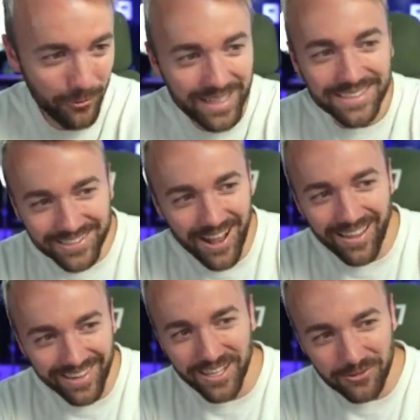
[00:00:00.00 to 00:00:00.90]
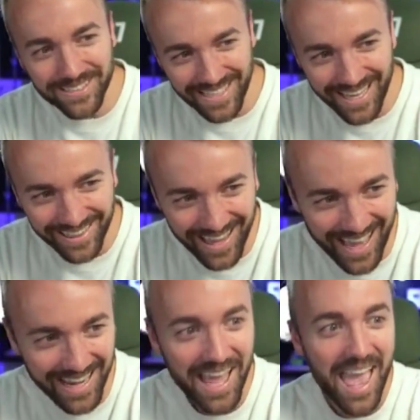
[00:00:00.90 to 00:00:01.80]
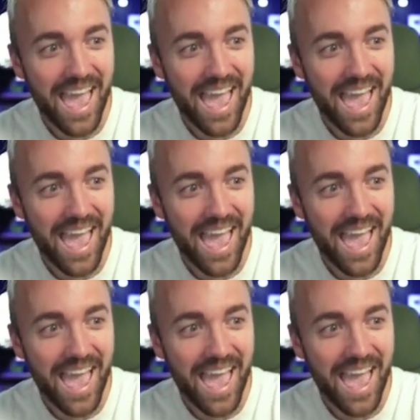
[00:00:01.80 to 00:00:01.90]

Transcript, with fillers: we saw that you said that.